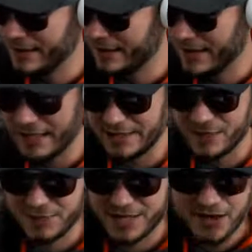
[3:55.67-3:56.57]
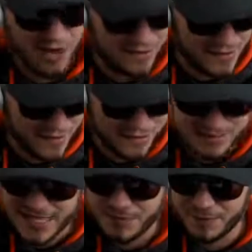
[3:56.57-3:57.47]
don't even know what they call it, the
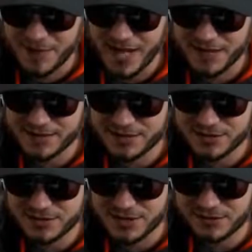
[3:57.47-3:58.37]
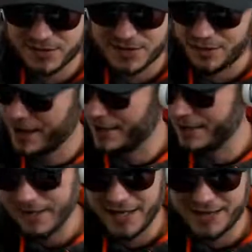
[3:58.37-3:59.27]
type of pants and stuff that they wear.
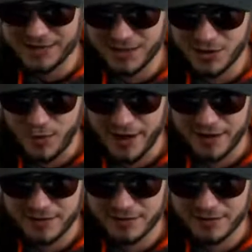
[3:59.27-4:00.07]
It's underwear.